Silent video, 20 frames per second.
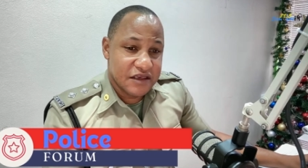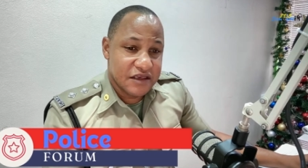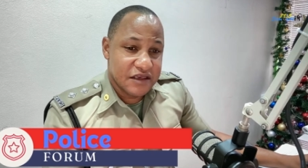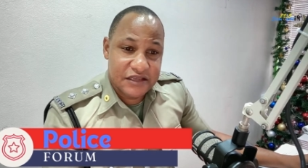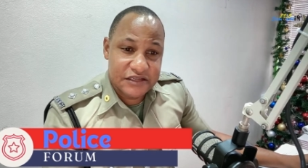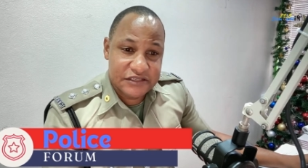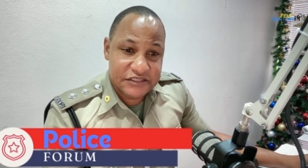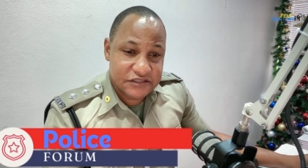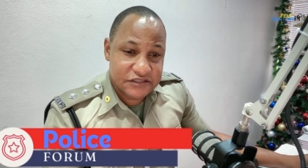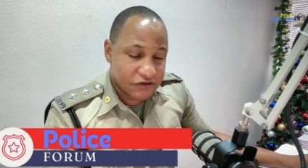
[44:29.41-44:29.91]

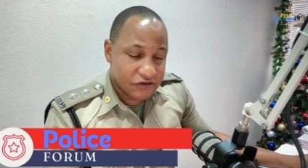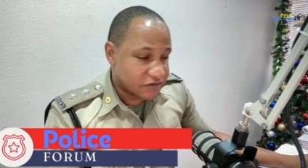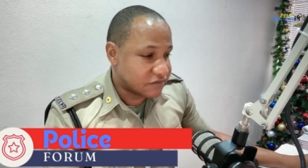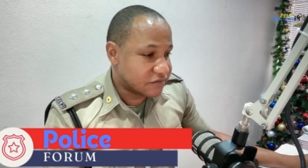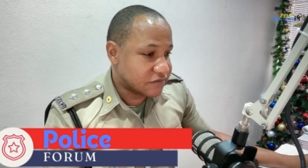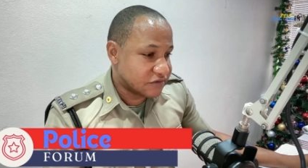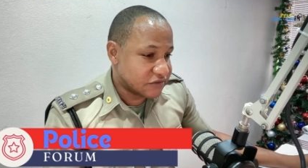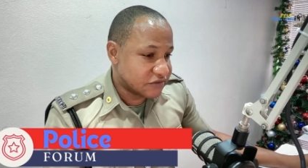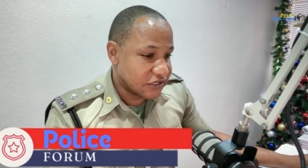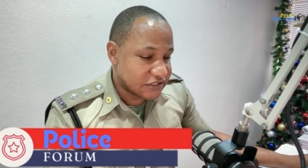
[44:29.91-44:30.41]
it's
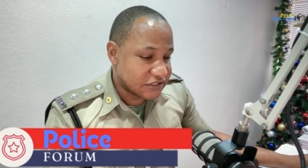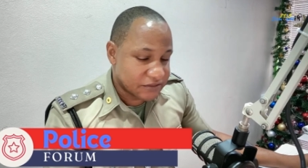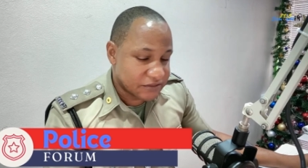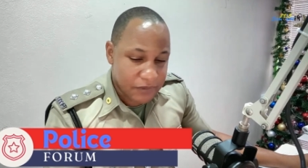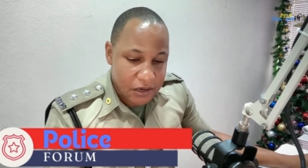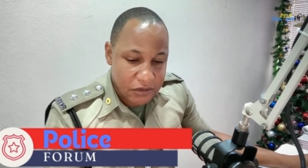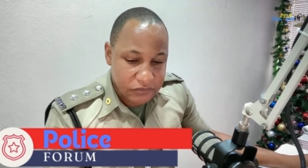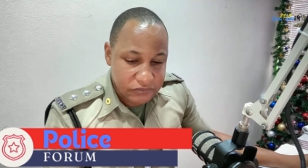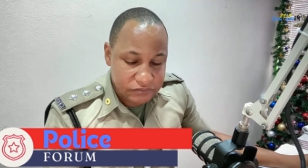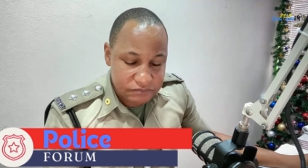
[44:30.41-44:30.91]
not just
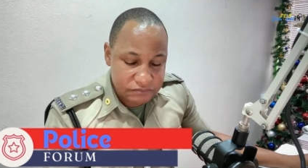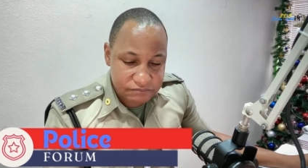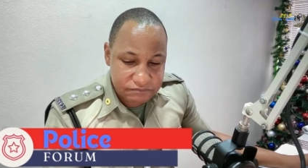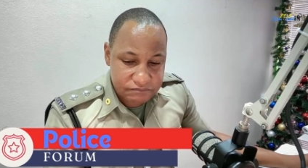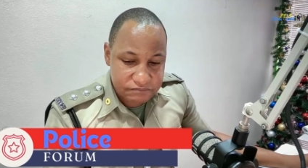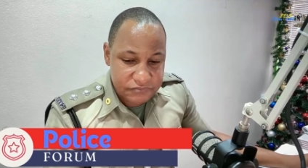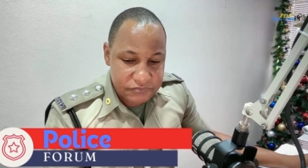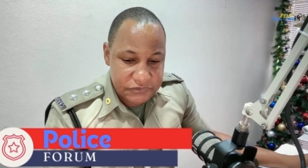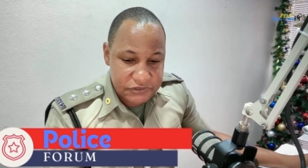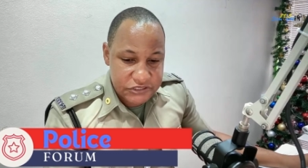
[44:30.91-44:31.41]
about
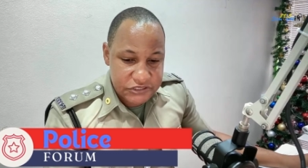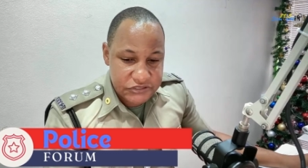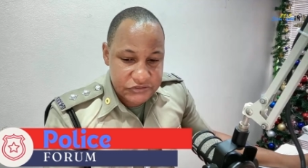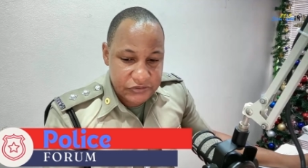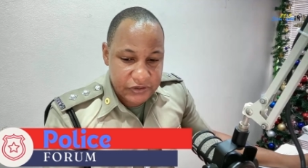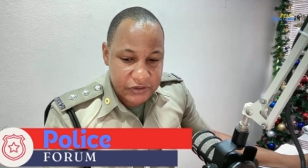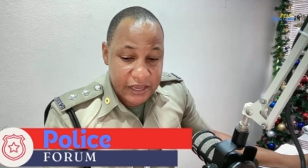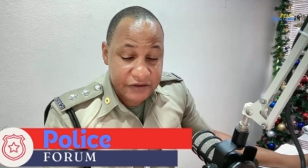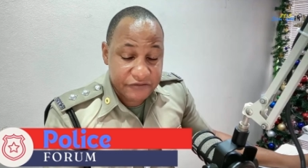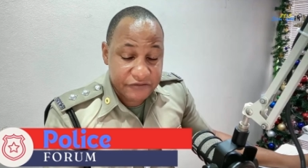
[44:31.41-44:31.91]

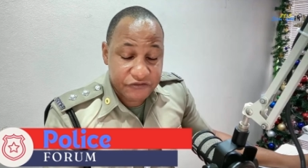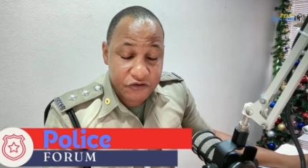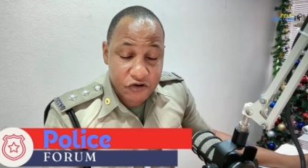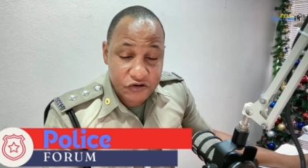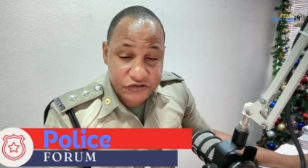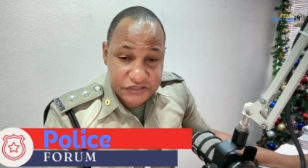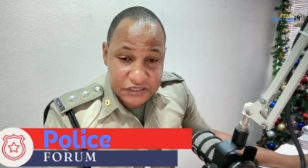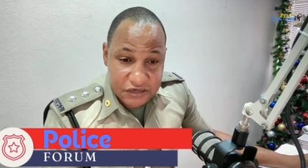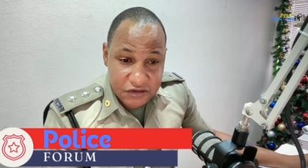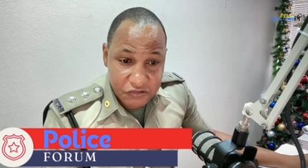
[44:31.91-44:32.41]

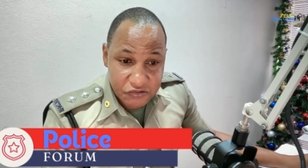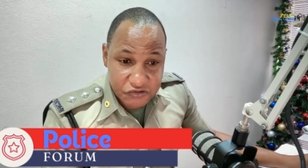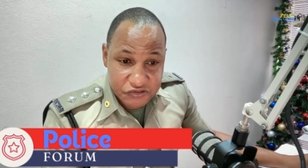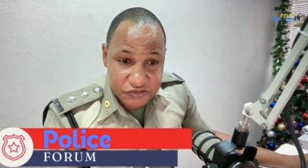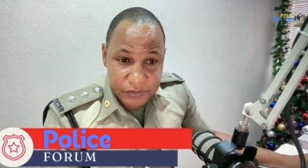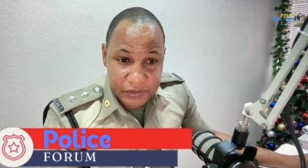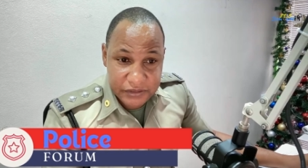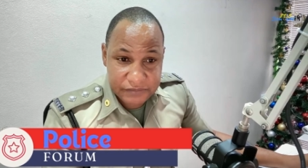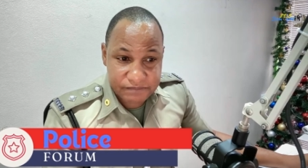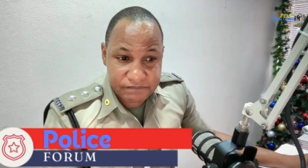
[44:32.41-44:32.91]
enforcing laws,
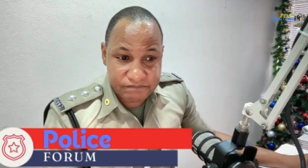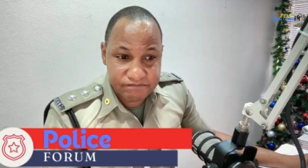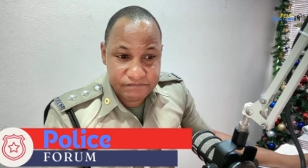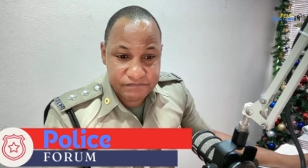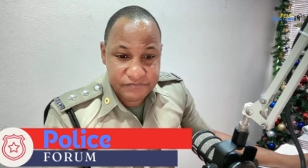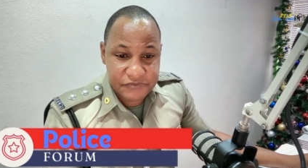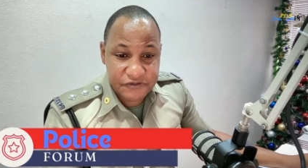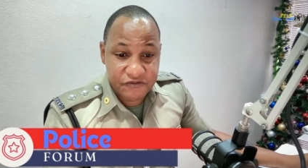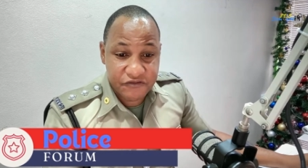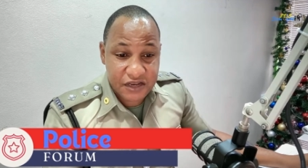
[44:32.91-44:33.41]
but
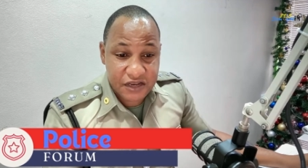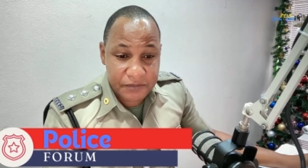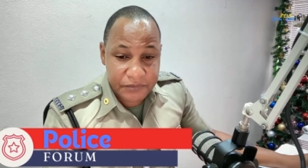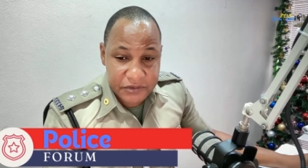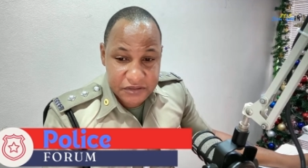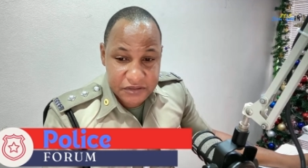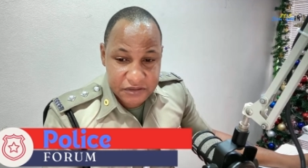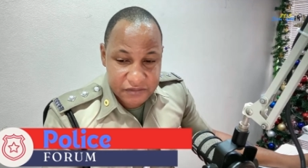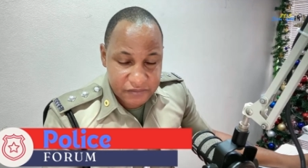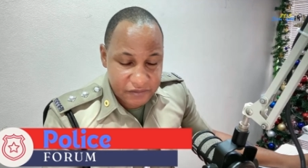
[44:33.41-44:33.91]

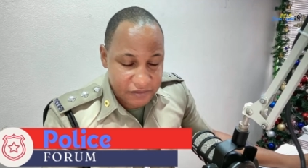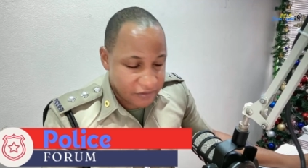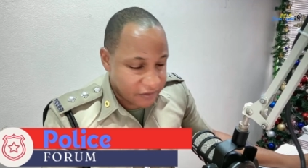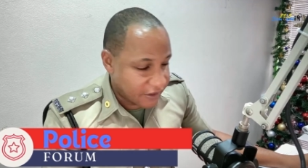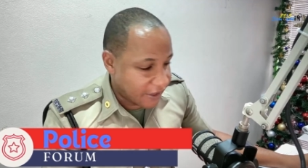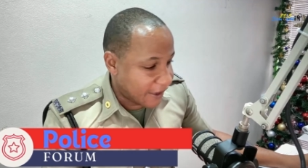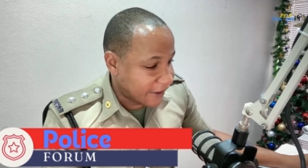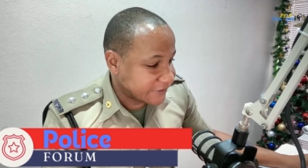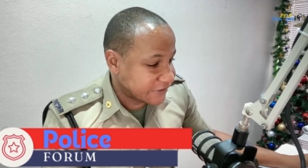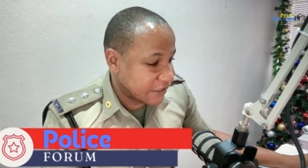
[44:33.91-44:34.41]
developing an
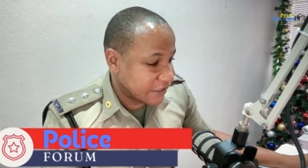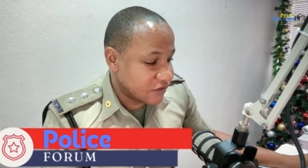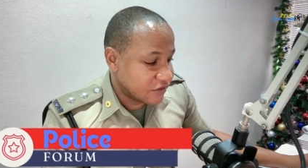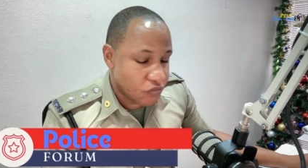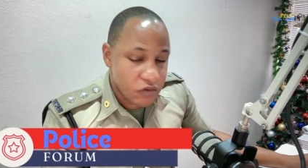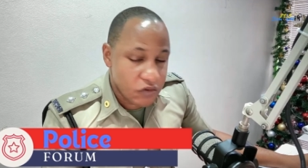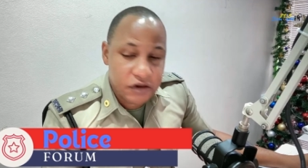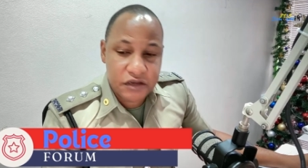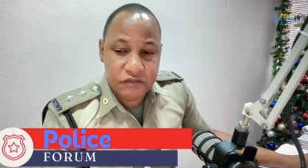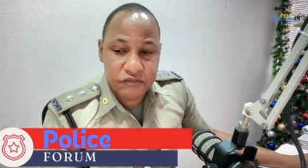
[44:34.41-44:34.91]
excellent
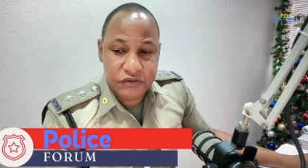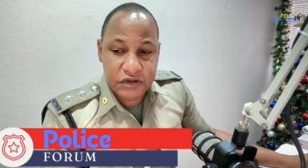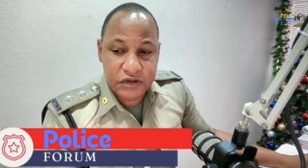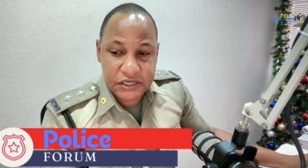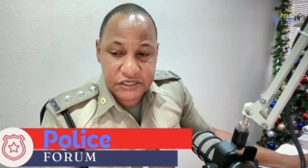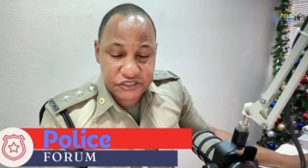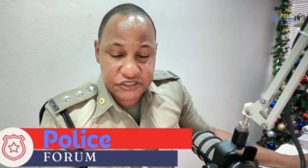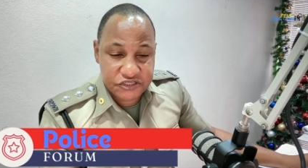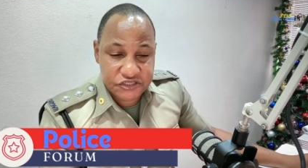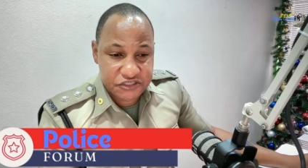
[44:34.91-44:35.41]
working
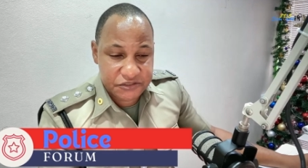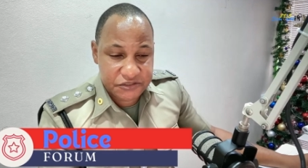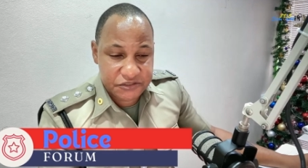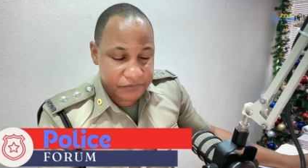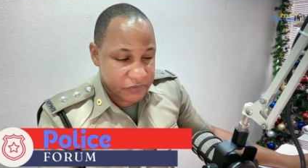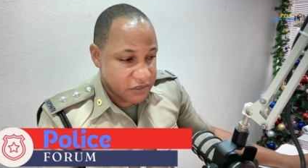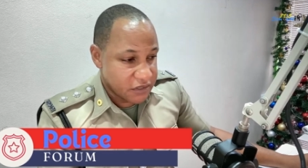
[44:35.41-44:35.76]
relationship.